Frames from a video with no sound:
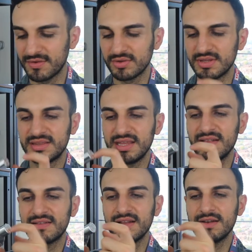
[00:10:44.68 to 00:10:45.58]
Got the
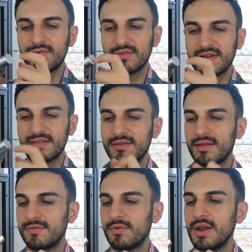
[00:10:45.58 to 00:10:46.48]
Diesel for
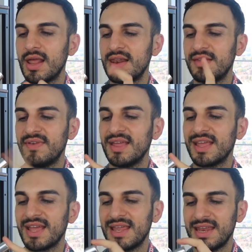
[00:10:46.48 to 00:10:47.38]
successful
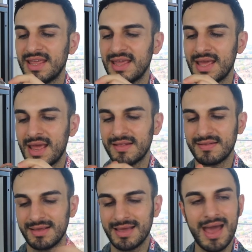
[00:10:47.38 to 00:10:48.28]
living in here
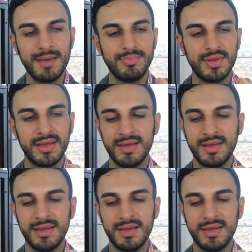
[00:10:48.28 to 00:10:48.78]
as a cap.